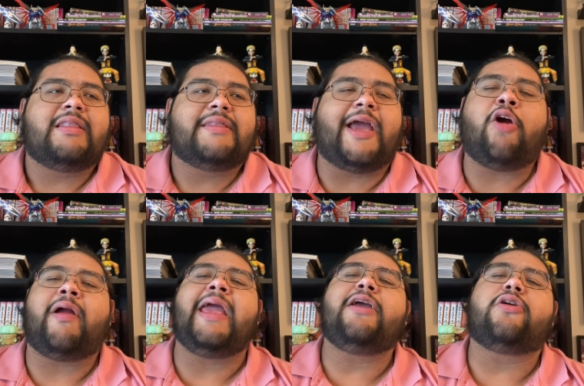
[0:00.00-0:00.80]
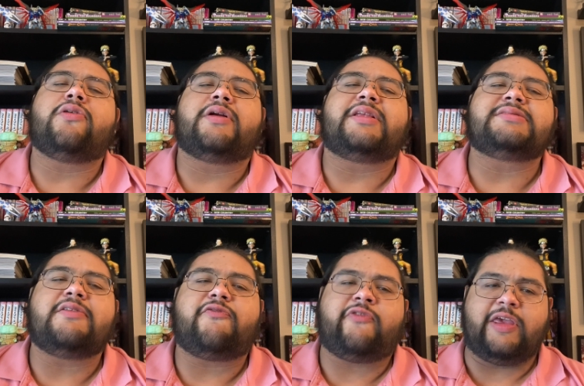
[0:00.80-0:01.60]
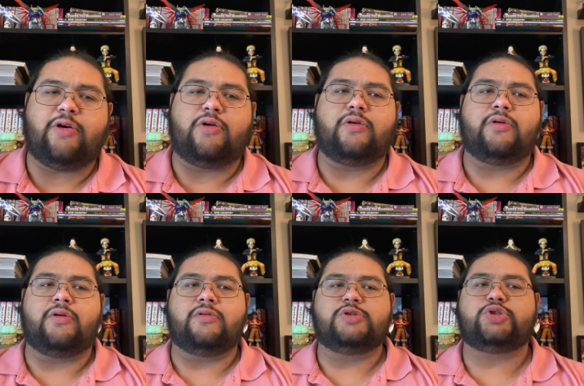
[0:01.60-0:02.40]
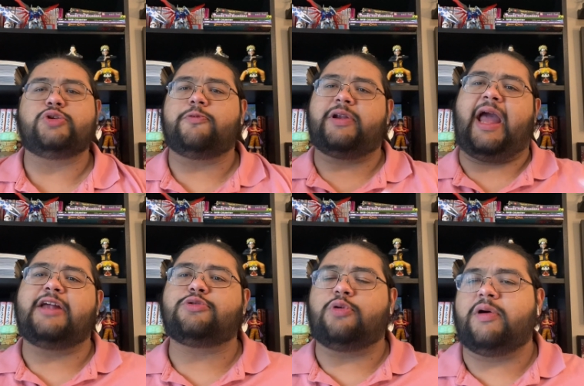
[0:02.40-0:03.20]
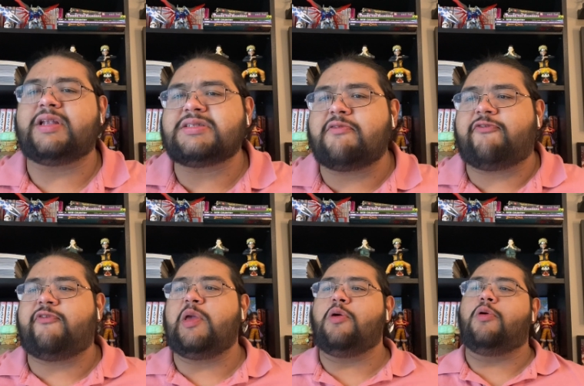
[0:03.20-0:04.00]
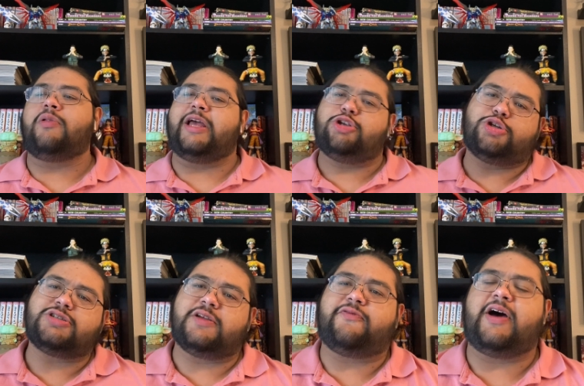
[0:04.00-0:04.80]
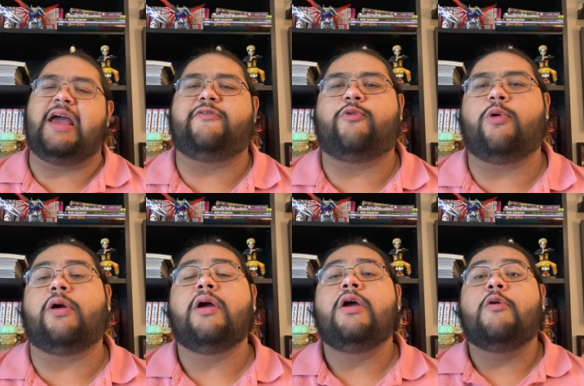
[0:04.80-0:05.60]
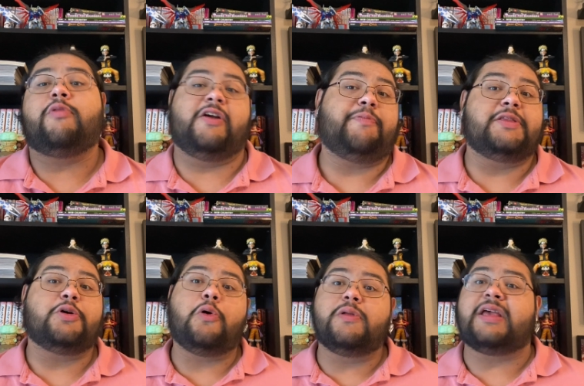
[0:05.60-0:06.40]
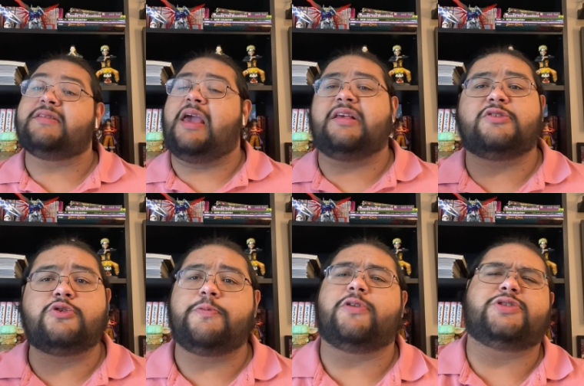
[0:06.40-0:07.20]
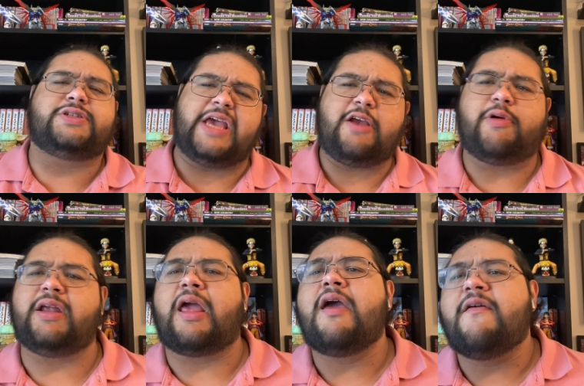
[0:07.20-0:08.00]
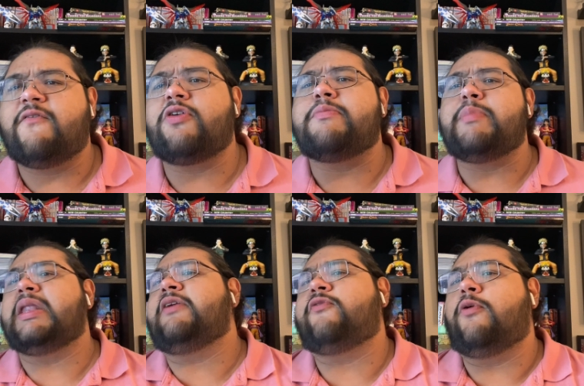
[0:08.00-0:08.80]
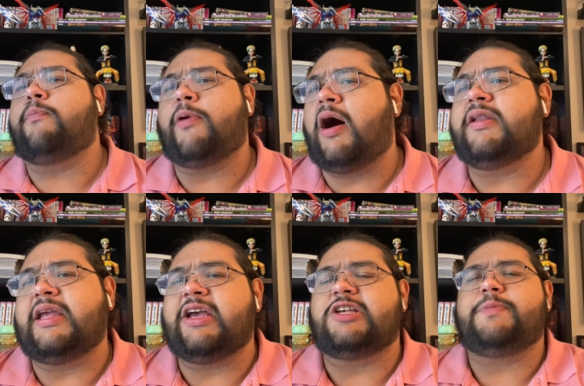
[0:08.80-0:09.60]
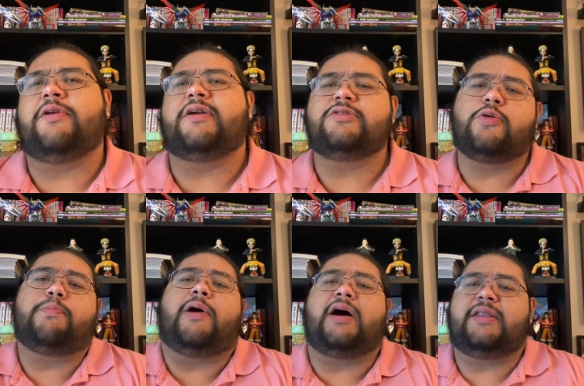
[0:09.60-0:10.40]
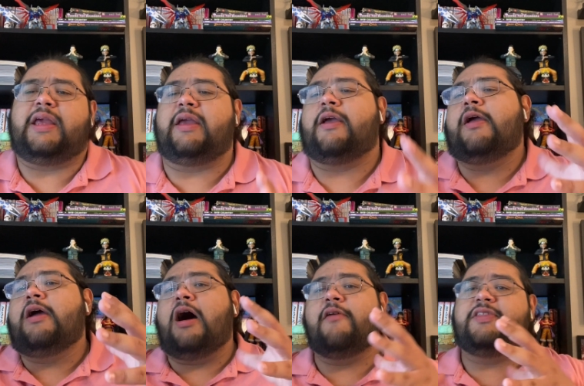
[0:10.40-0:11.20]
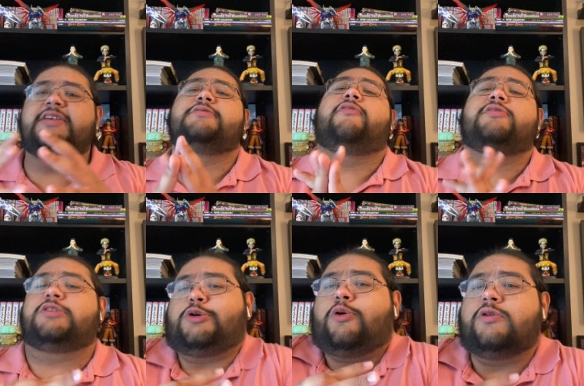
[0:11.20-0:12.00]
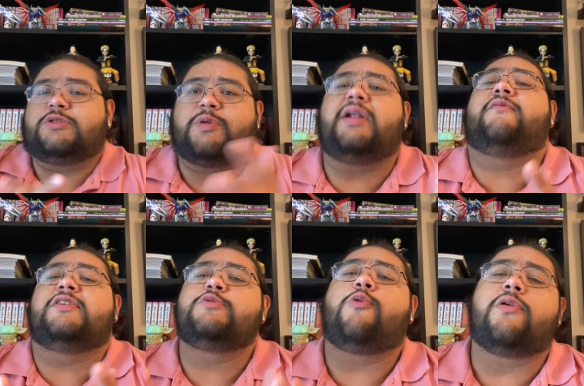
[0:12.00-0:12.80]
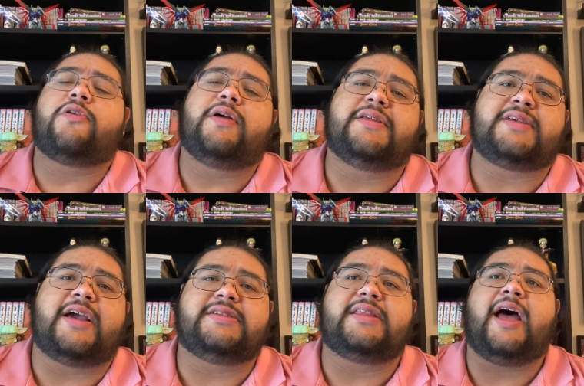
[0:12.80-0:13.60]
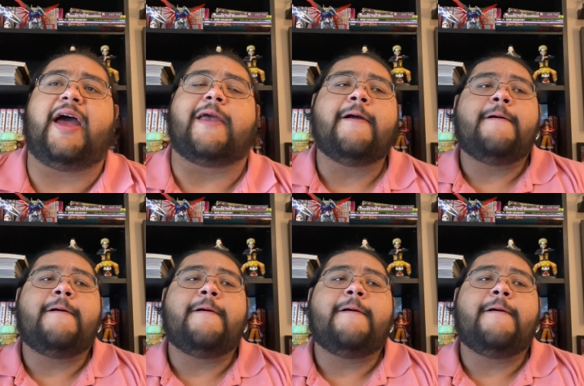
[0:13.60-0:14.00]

Like, her anger doesn't feel supernatural, or it doesn't feel, like, justified for what I've been told is a super sacred, very meaningful bonding experience, or bonding of these souls, right, of this order and this Aes Sedai.